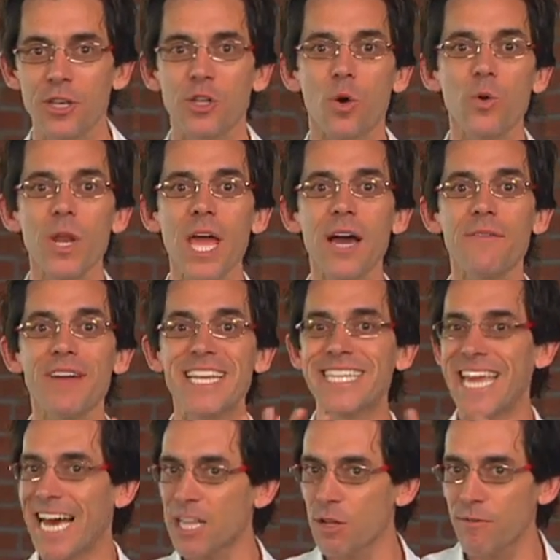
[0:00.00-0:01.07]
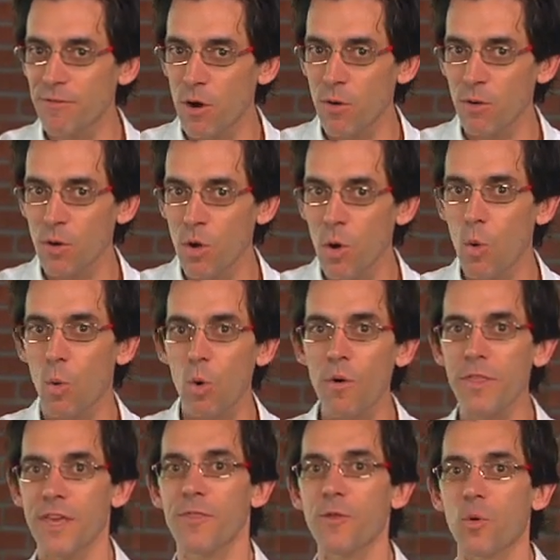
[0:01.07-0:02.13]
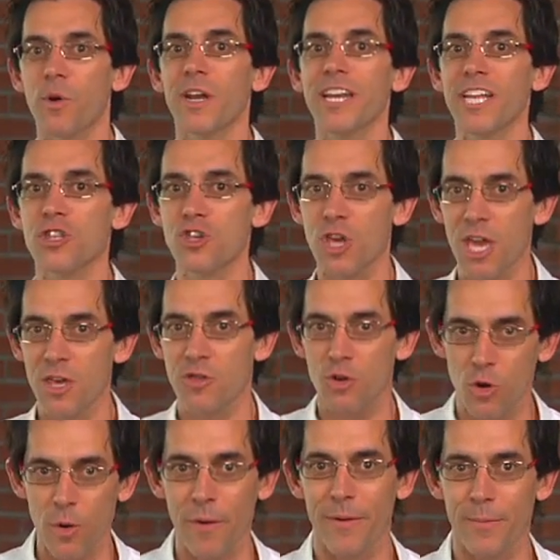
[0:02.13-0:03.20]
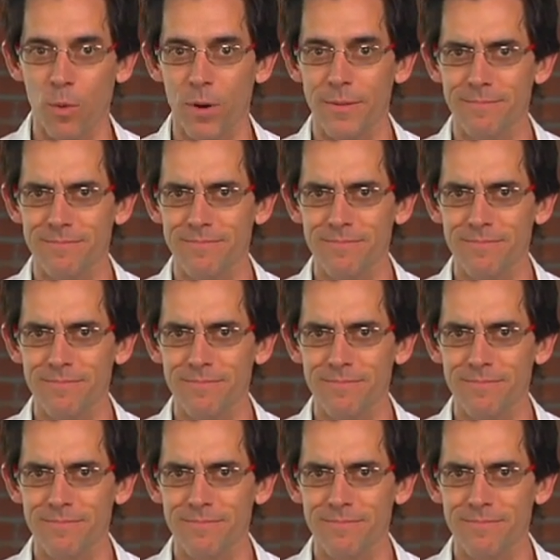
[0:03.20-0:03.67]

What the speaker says: don't have a telephone or the authority to change your credit report.